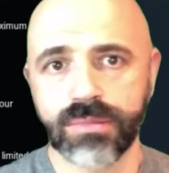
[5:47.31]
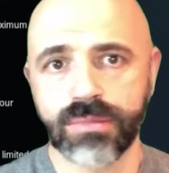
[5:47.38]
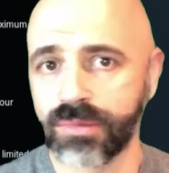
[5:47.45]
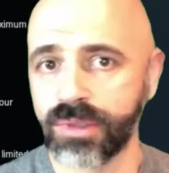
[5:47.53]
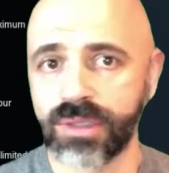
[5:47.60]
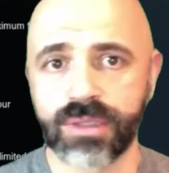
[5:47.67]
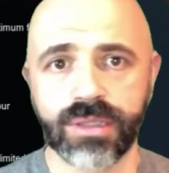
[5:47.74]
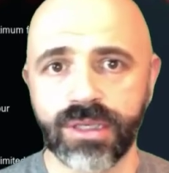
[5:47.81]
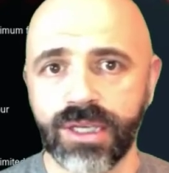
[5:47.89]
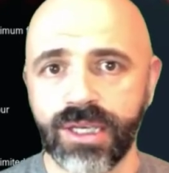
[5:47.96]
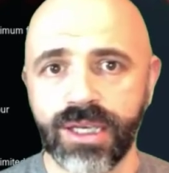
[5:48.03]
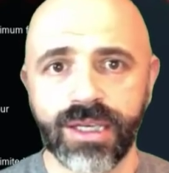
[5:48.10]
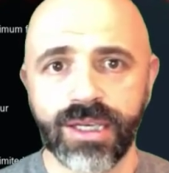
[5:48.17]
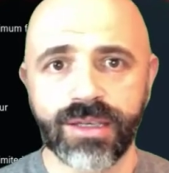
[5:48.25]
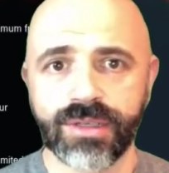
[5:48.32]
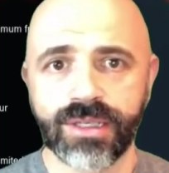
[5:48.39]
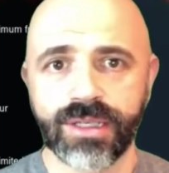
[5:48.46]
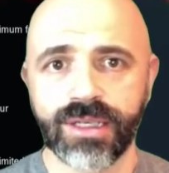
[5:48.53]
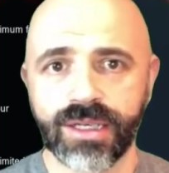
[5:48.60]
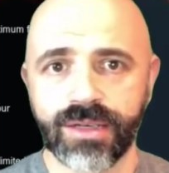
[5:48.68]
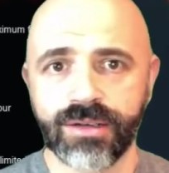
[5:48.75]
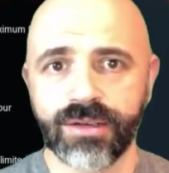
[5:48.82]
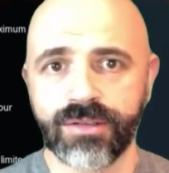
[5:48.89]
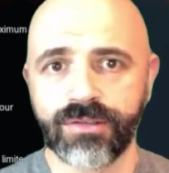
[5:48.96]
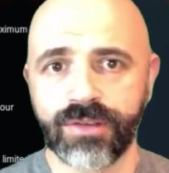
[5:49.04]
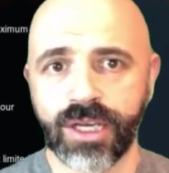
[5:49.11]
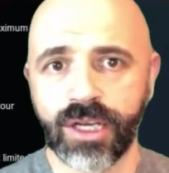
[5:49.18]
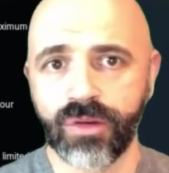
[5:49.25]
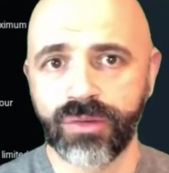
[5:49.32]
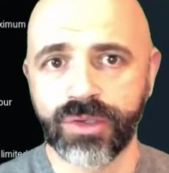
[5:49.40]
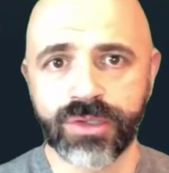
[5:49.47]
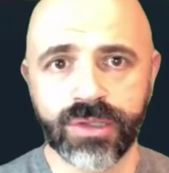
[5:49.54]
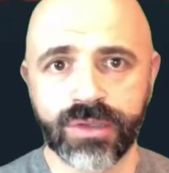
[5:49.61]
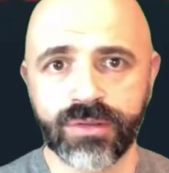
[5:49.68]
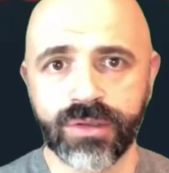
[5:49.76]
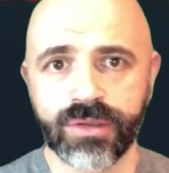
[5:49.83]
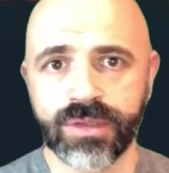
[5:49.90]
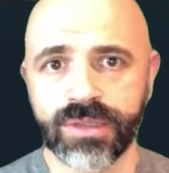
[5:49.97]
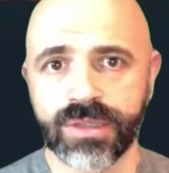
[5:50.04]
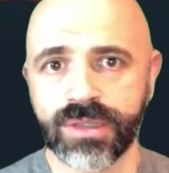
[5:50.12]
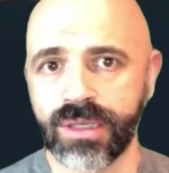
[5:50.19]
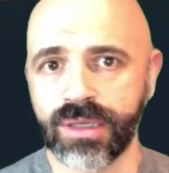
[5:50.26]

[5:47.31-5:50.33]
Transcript: with even failover servers,